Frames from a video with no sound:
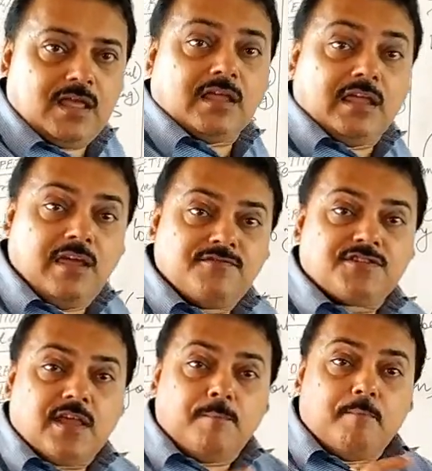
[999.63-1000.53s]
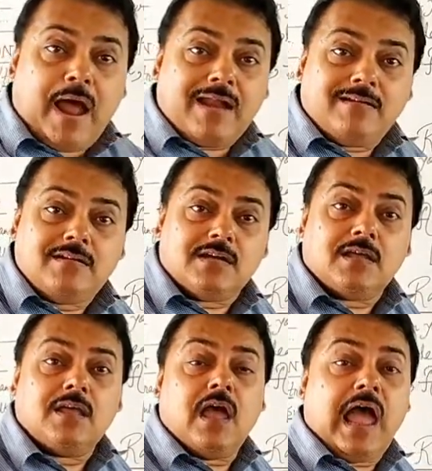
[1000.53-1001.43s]
gives Amanda
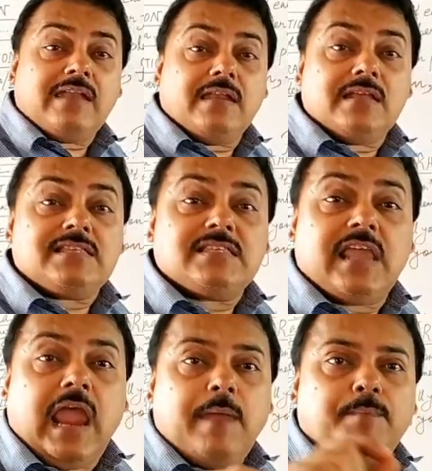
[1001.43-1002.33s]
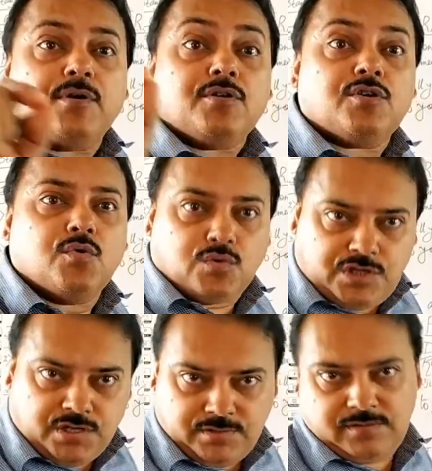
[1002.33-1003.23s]
an escape route